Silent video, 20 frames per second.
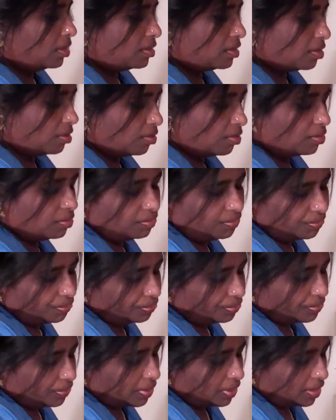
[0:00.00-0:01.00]
So
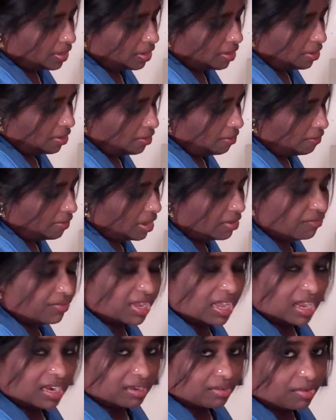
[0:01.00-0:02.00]
when
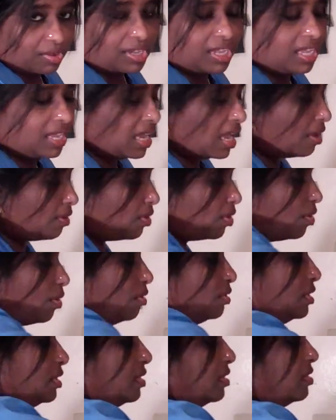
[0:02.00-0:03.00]
we are cooking our
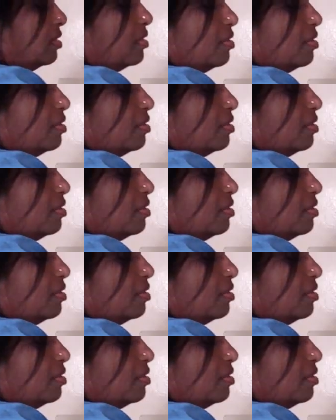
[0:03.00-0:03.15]
roast,